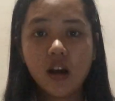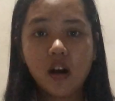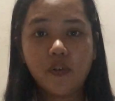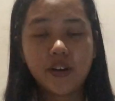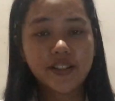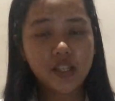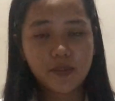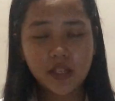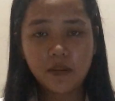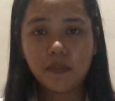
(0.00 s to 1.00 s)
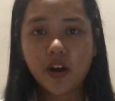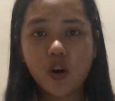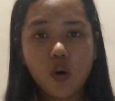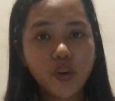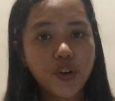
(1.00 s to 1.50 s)
were adopted by
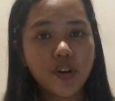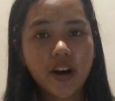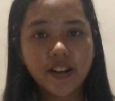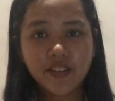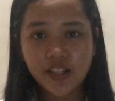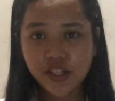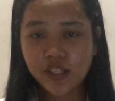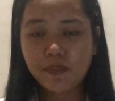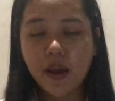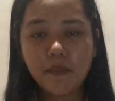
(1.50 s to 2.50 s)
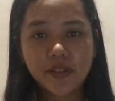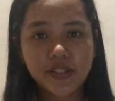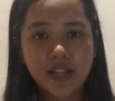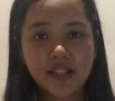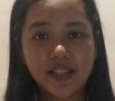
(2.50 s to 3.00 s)
all United Nations member
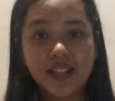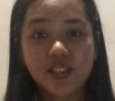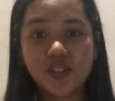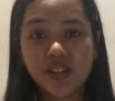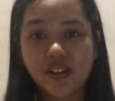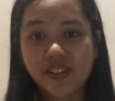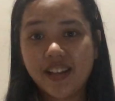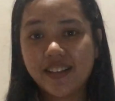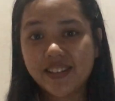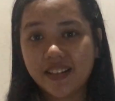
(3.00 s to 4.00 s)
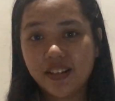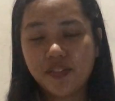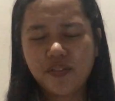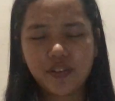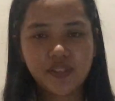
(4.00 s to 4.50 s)
states in
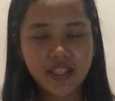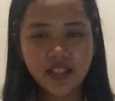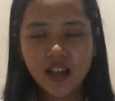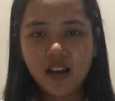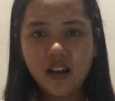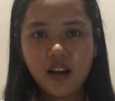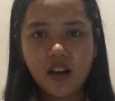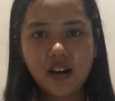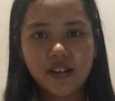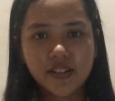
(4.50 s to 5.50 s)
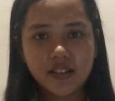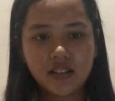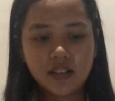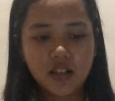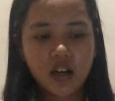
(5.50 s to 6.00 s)
2015 as
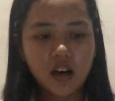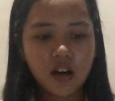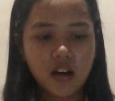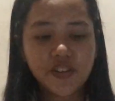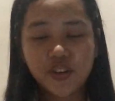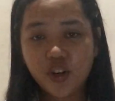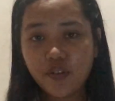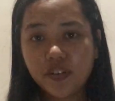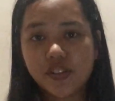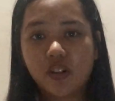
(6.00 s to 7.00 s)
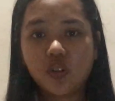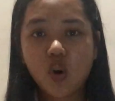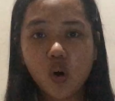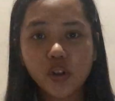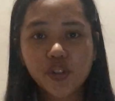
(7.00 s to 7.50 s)
a universal
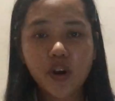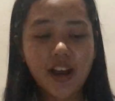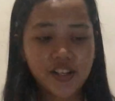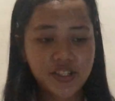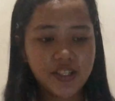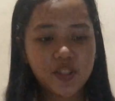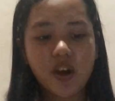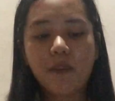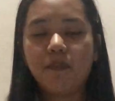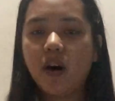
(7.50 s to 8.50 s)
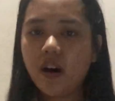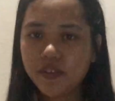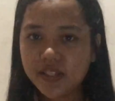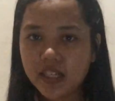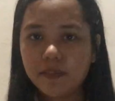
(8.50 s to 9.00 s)
call to action to end
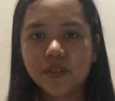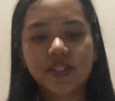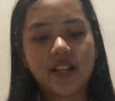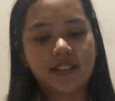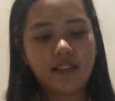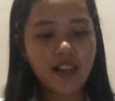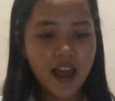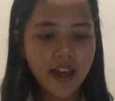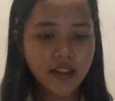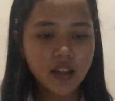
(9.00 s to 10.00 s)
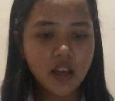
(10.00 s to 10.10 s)
poverty, protect the land,